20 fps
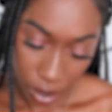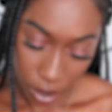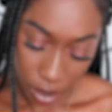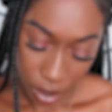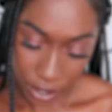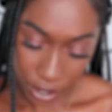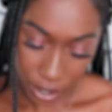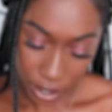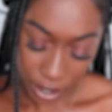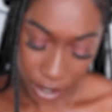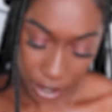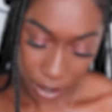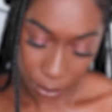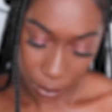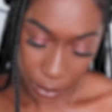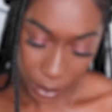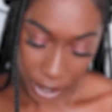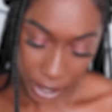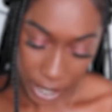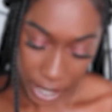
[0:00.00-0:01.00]
After
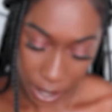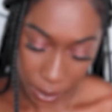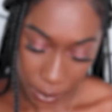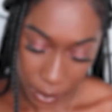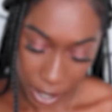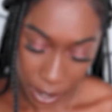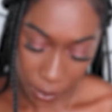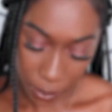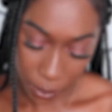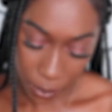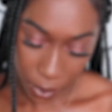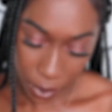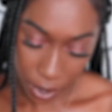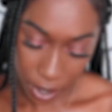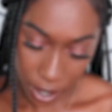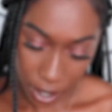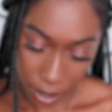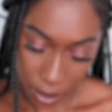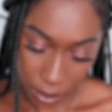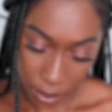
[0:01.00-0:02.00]
we got what I
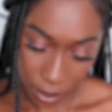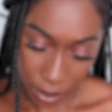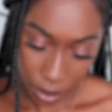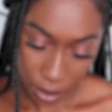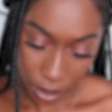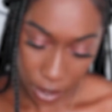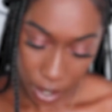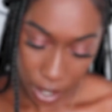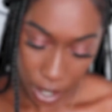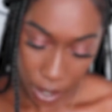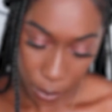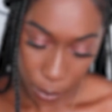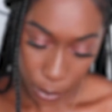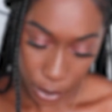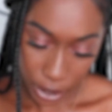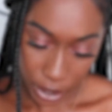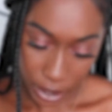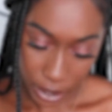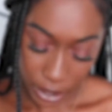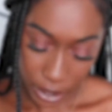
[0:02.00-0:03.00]
want,
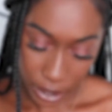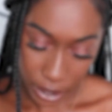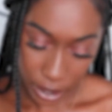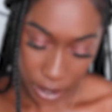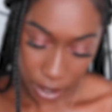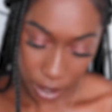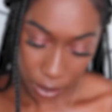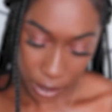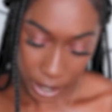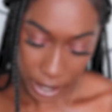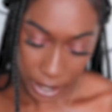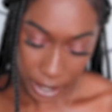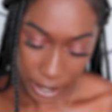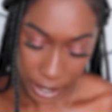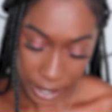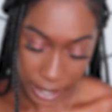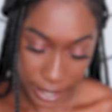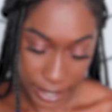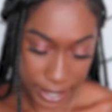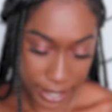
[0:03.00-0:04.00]
we're gonna go ahead
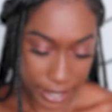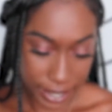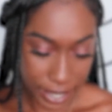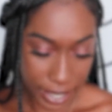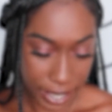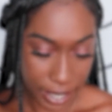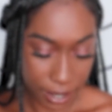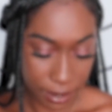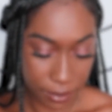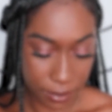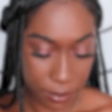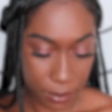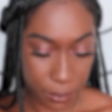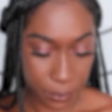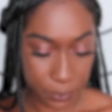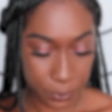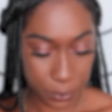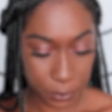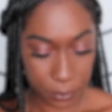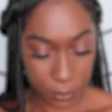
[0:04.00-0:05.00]
and save.
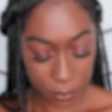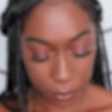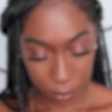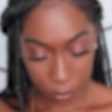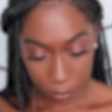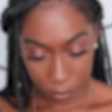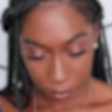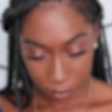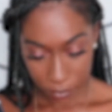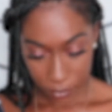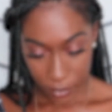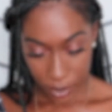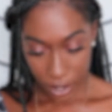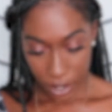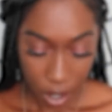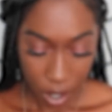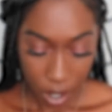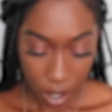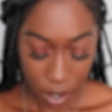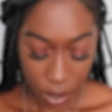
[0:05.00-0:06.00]

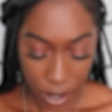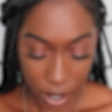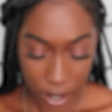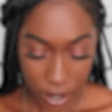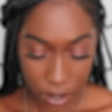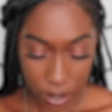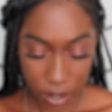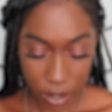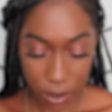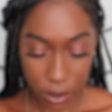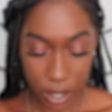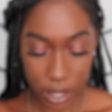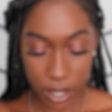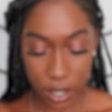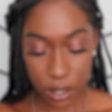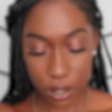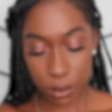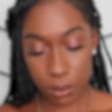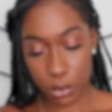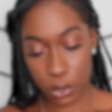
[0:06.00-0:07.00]
Okay, so
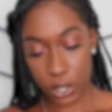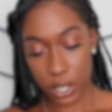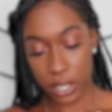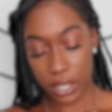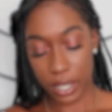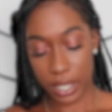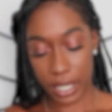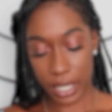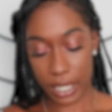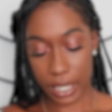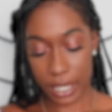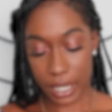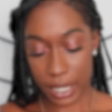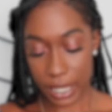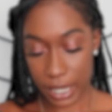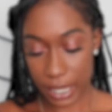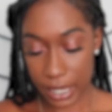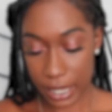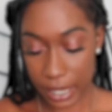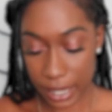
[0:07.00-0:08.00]
another important thing
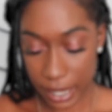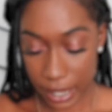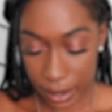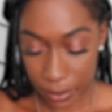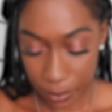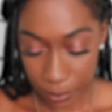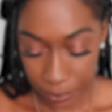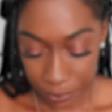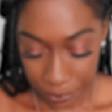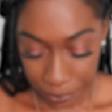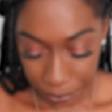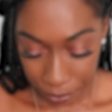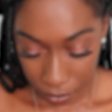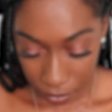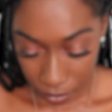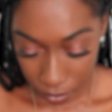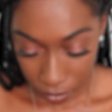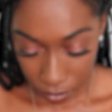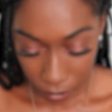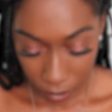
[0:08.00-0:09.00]
is
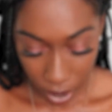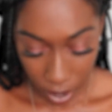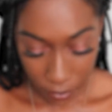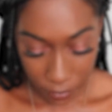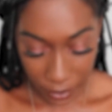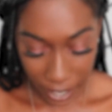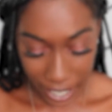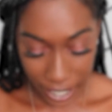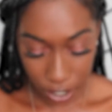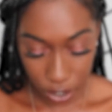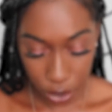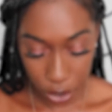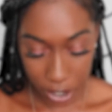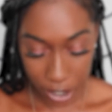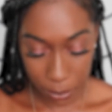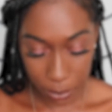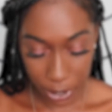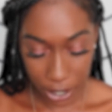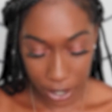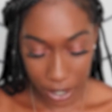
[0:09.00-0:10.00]
finding
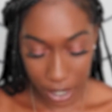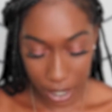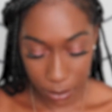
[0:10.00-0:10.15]
transparent